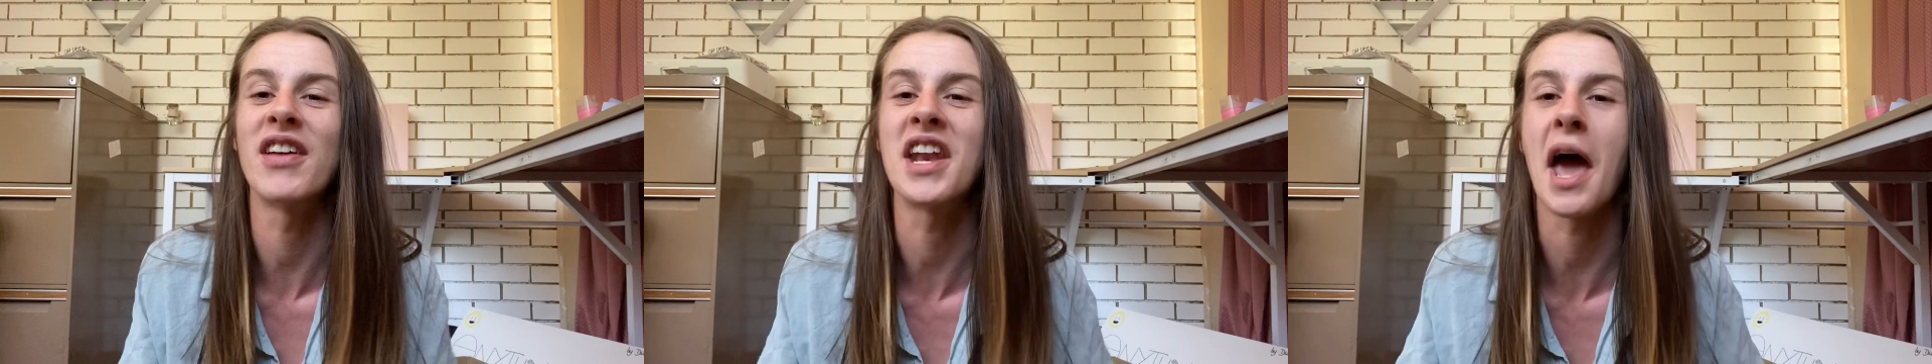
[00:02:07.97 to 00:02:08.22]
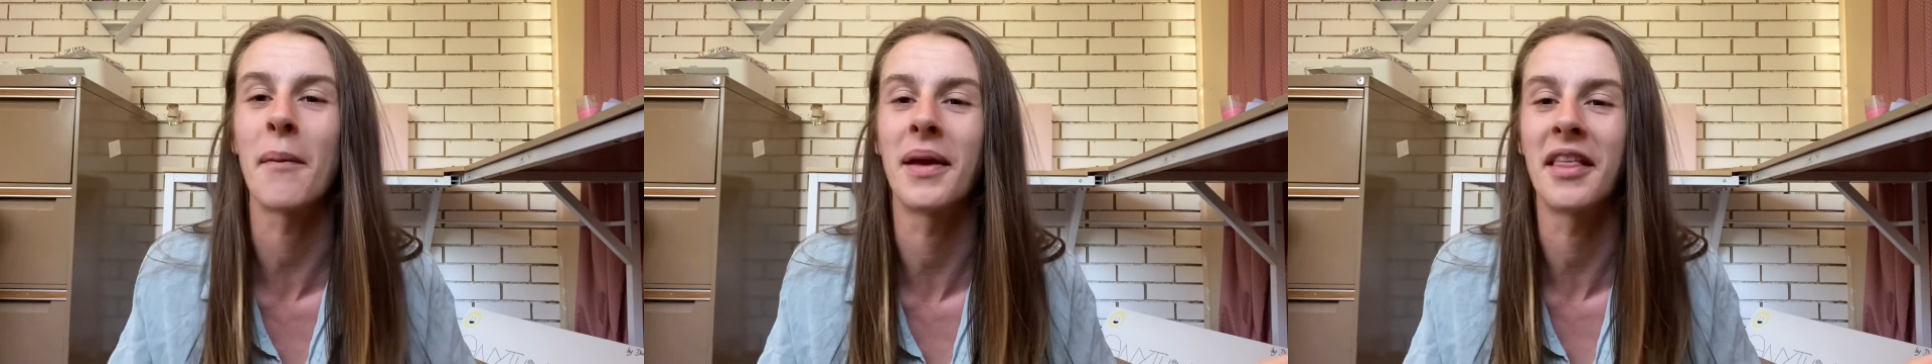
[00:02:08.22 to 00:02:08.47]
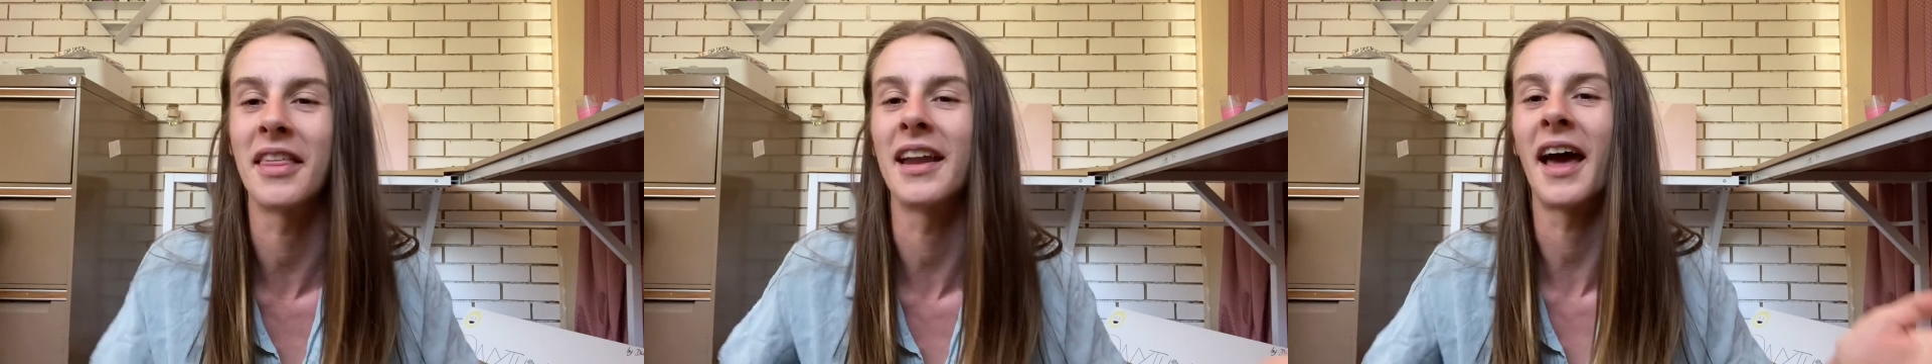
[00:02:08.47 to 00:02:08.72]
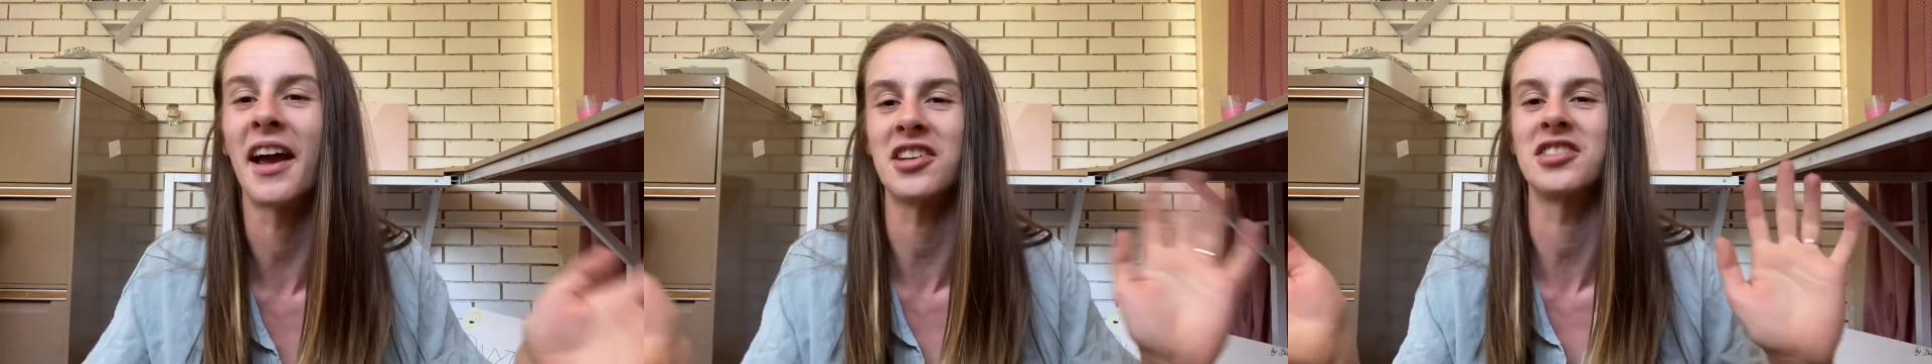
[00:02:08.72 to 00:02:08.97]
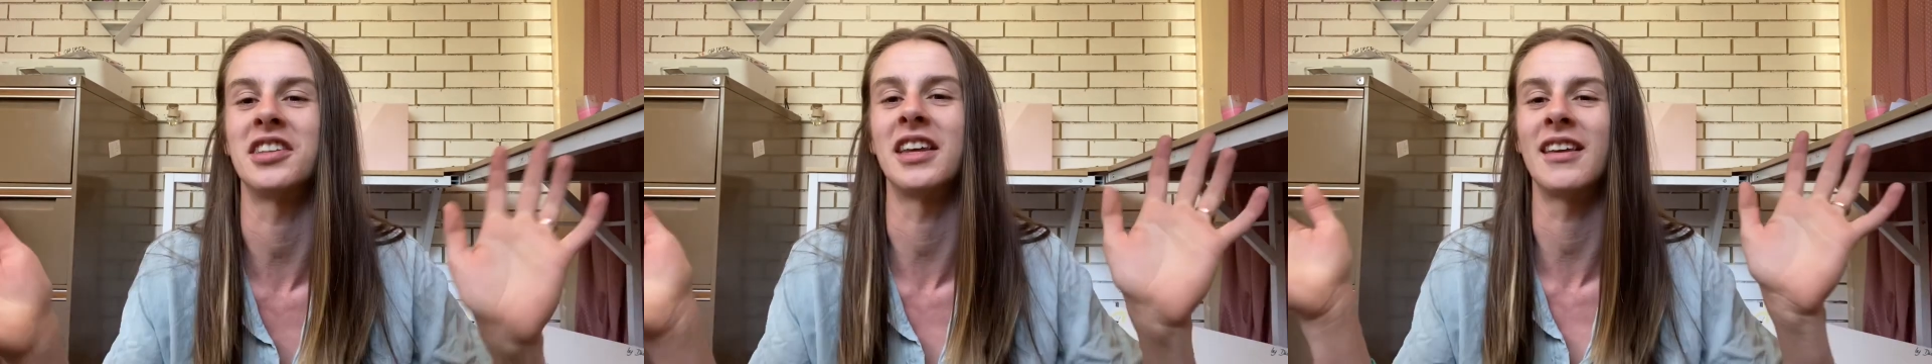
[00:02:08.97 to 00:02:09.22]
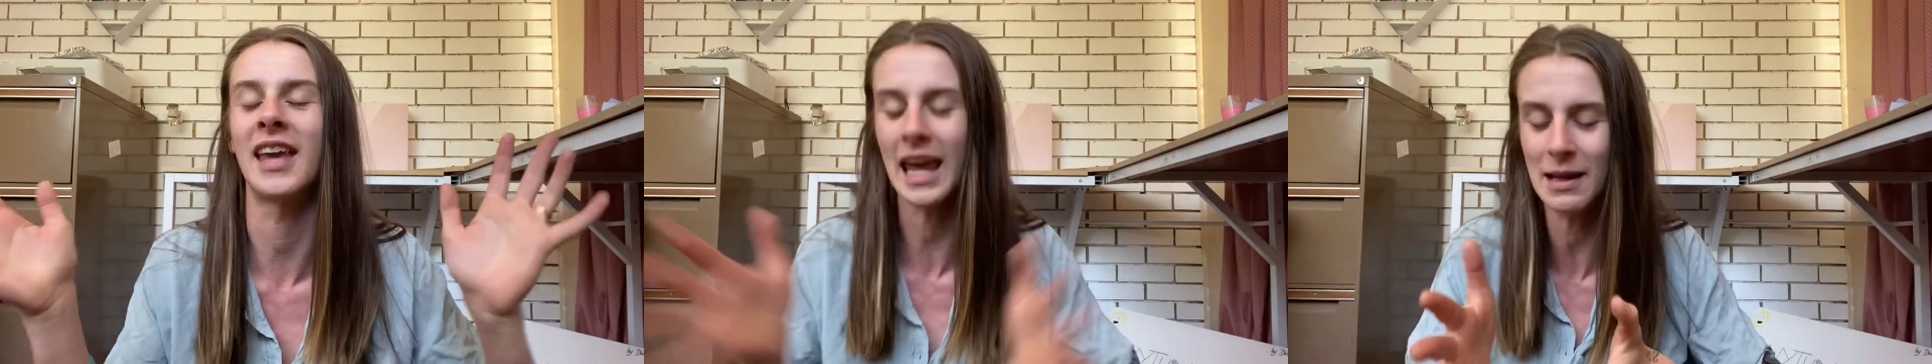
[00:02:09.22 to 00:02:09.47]
nappy that
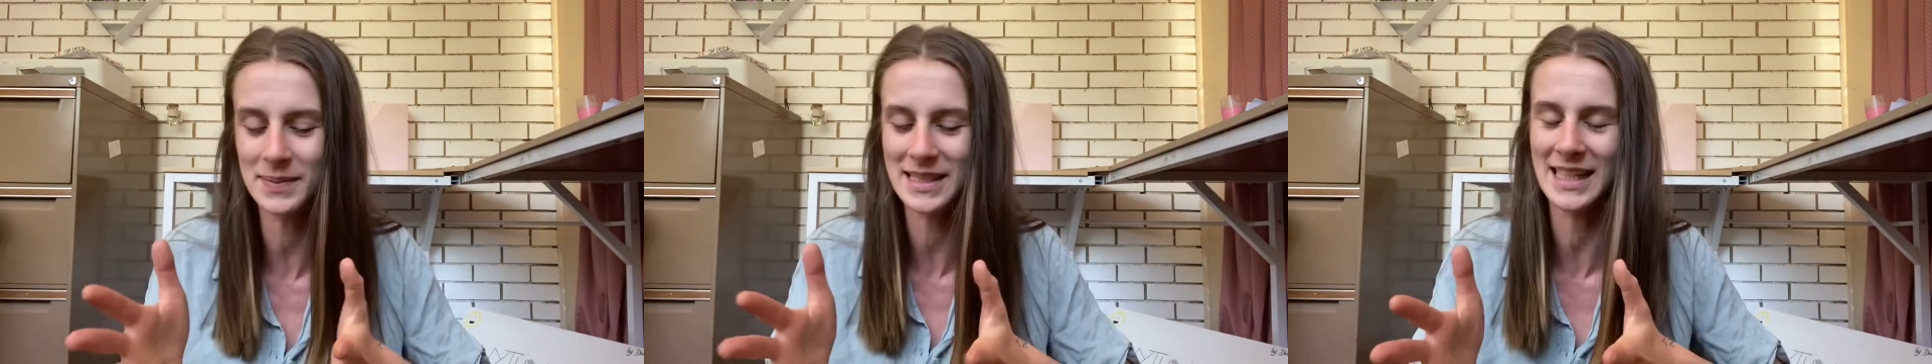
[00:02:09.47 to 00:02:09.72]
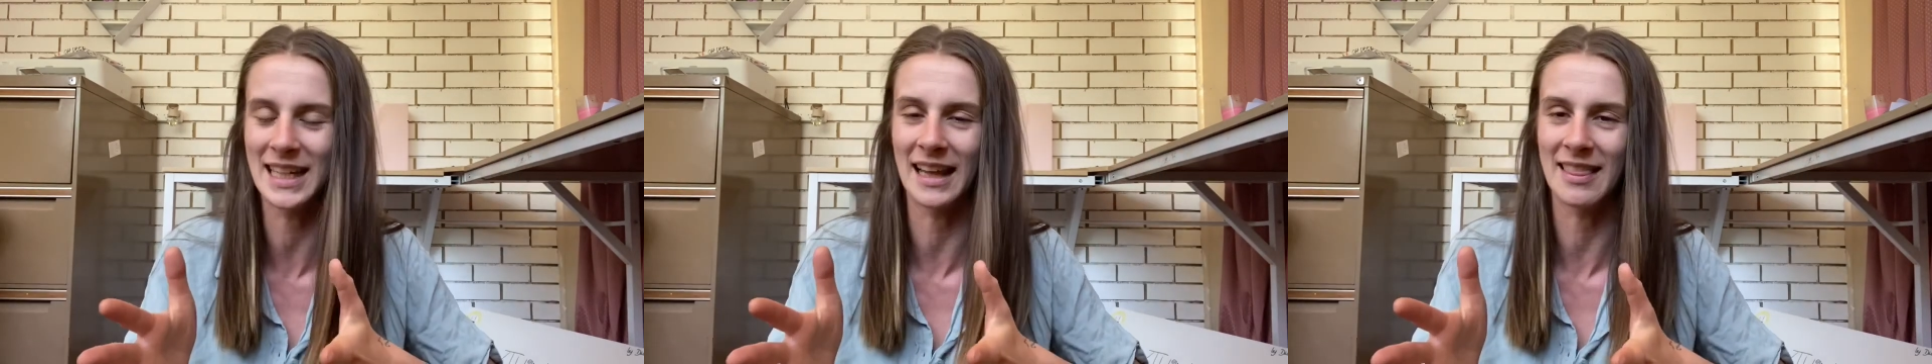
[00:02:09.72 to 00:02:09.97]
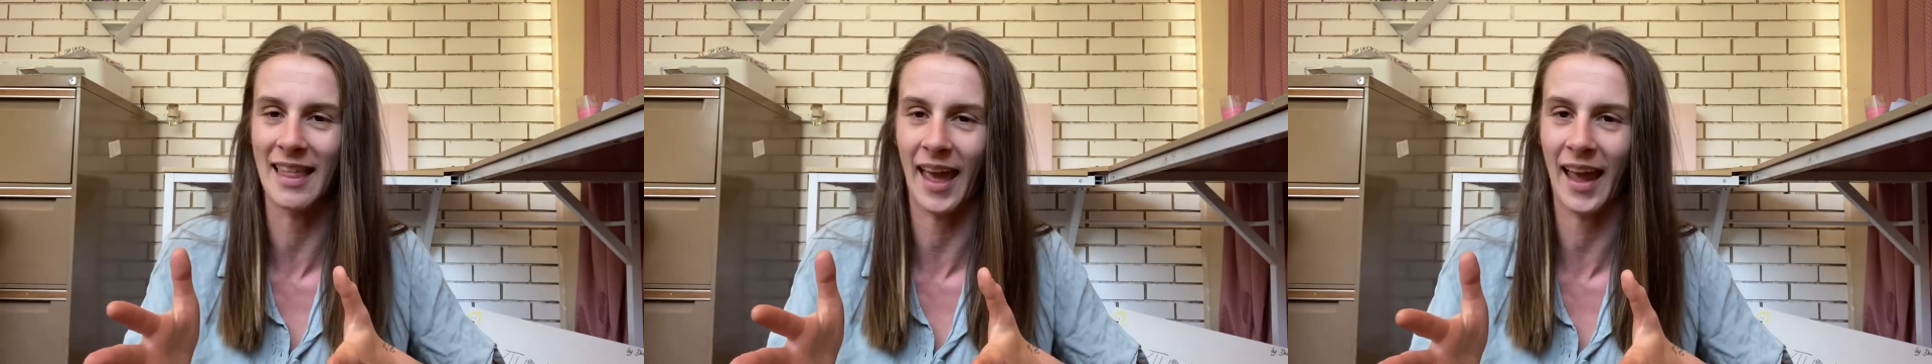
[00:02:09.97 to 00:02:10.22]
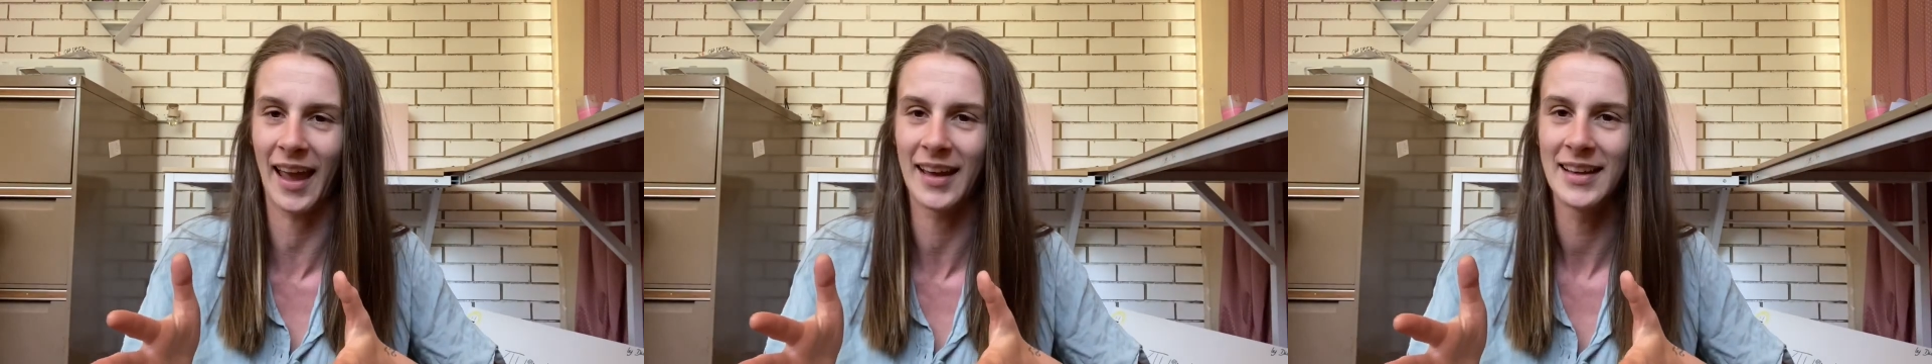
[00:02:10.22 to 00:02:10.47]
actually keeps it in there.